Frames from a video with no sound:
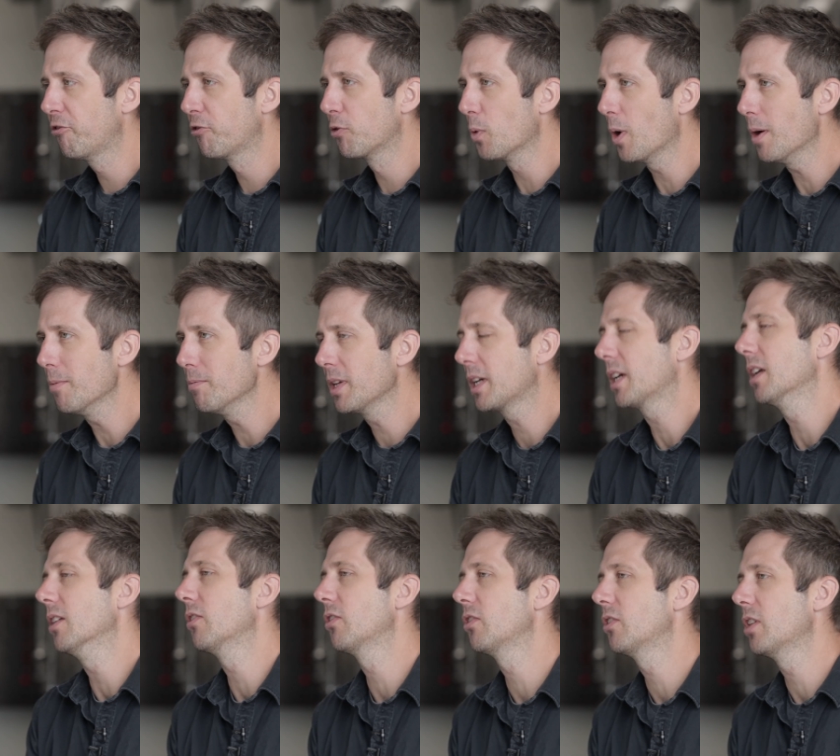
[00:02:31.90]
From the
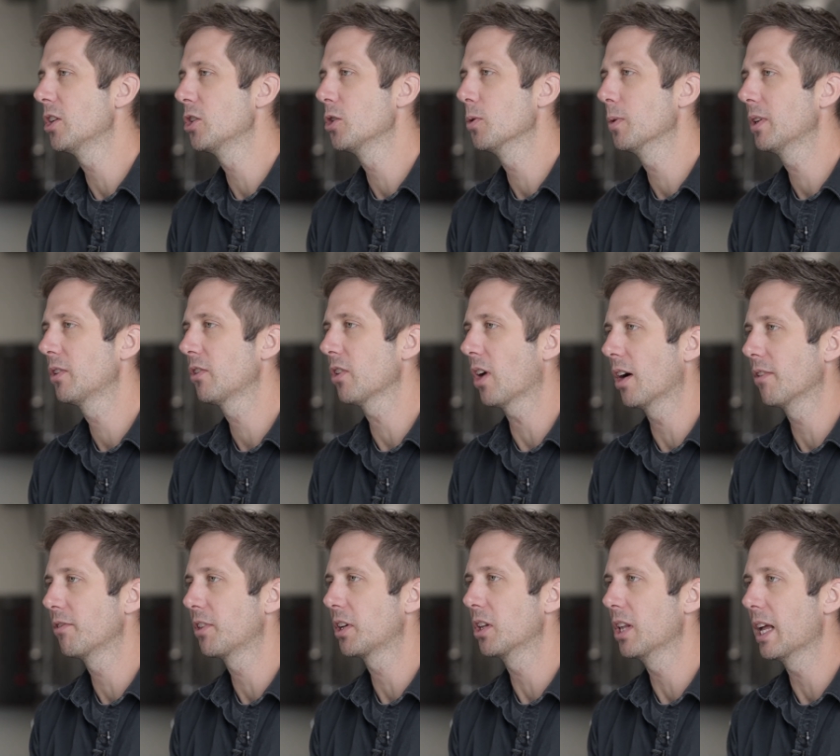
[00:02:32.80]
constituents
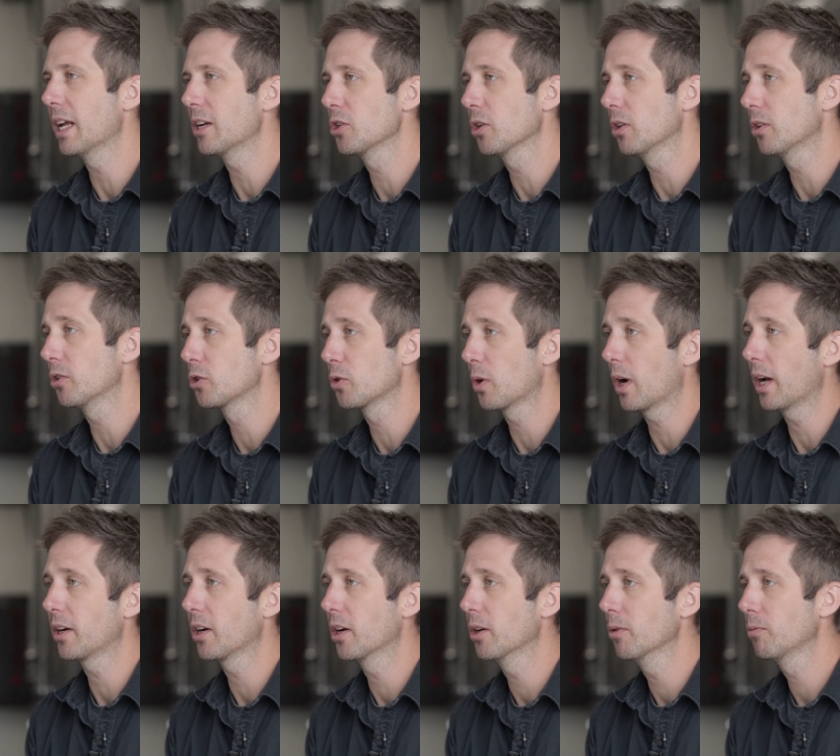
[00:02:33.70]
of the glandular
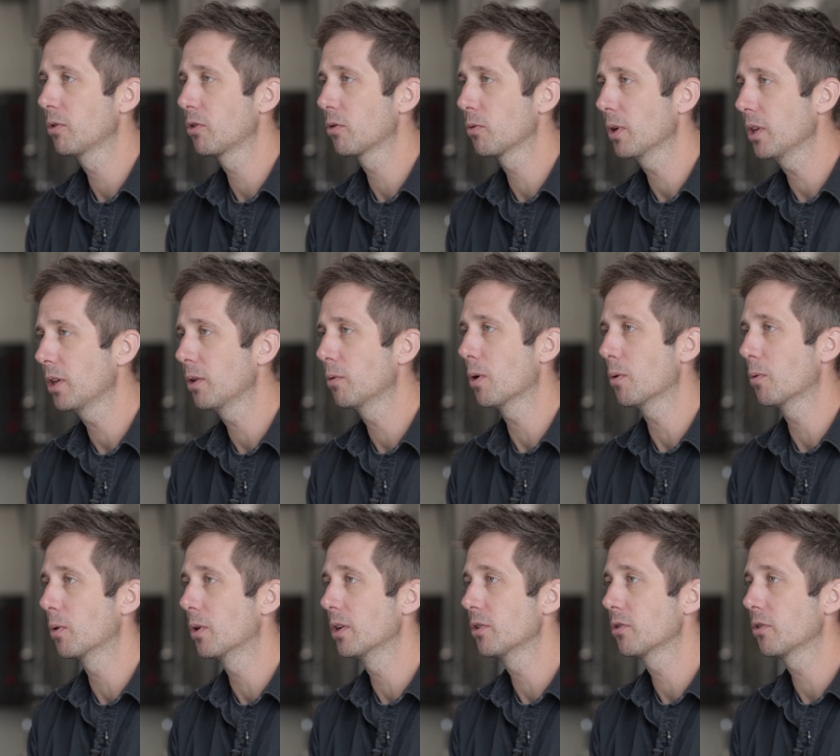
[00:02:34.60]
trichomes, really what
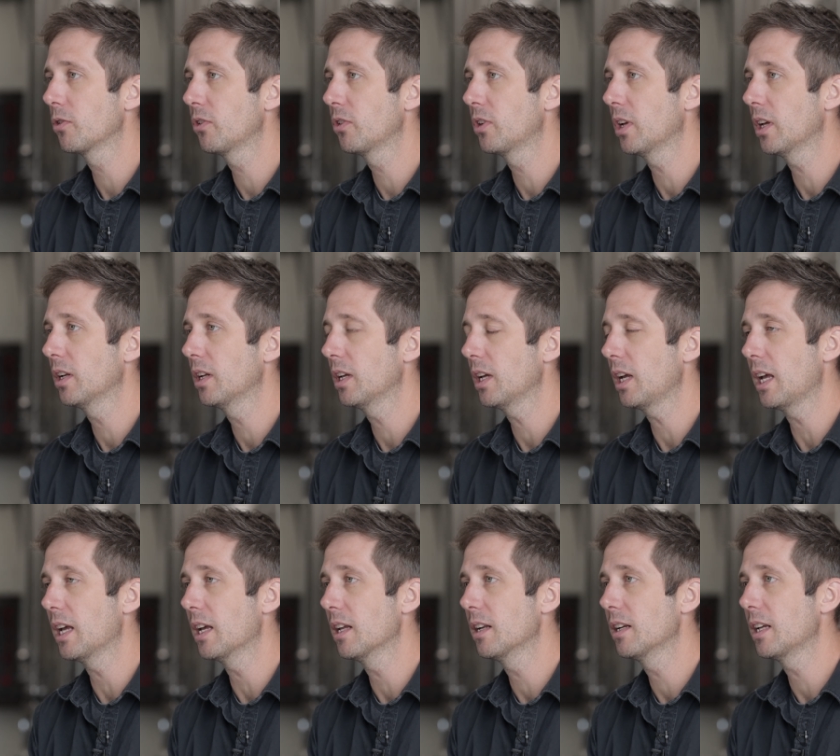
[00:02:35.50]
we're interested
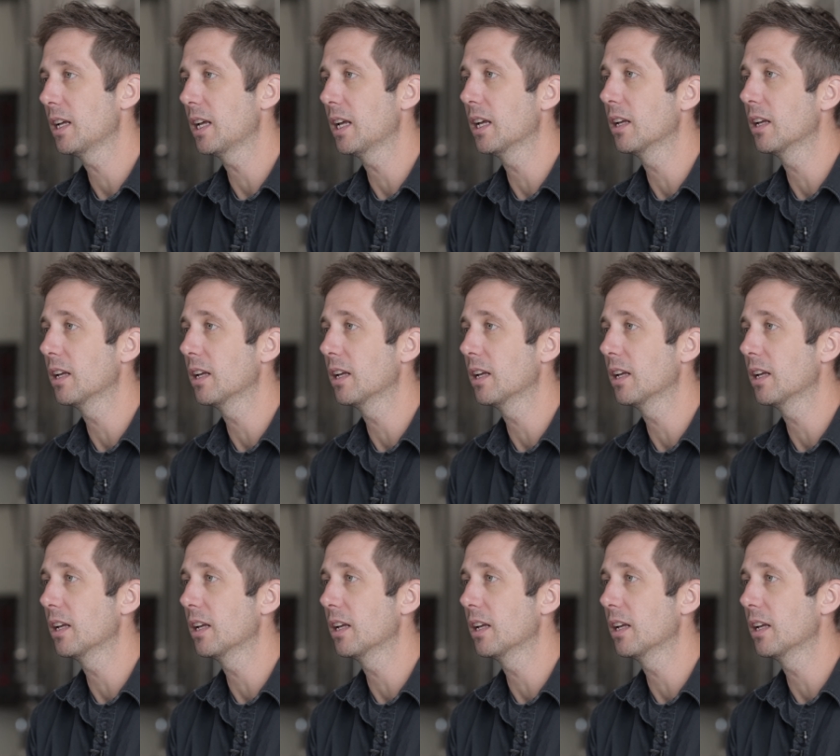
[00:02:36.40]
in